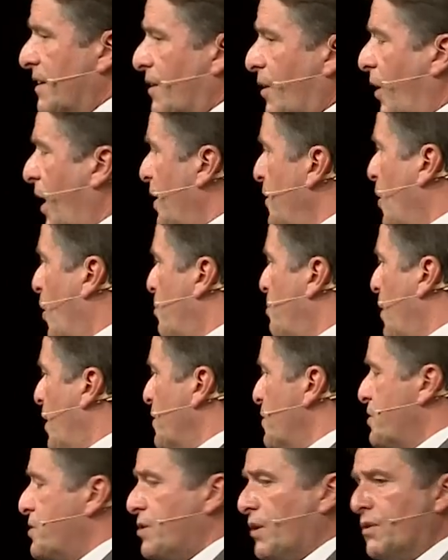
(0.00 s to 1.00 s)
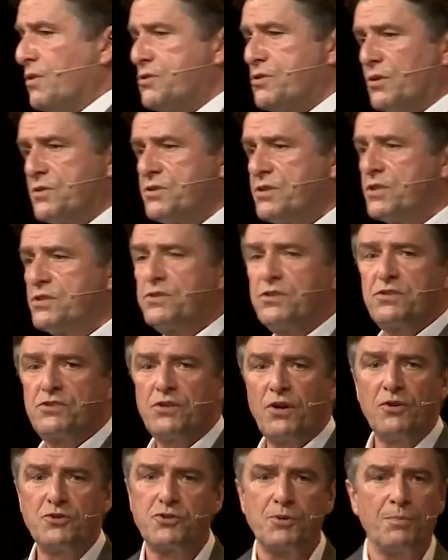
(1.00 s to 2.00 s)
Oh, I know brother so-and-so, sister
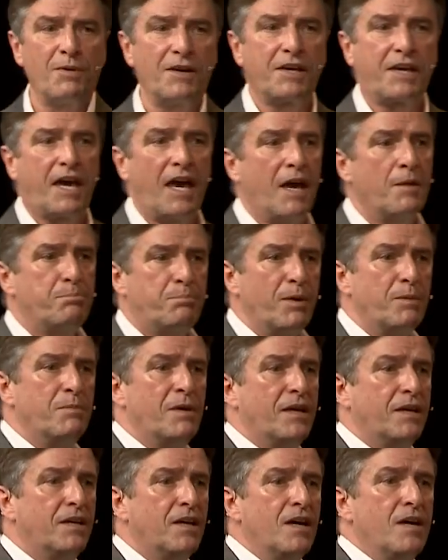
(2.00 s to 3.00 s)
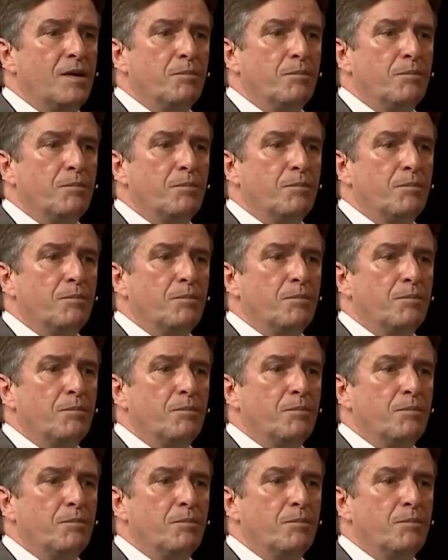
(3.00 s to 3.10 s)
so-and-so, but it can't be me.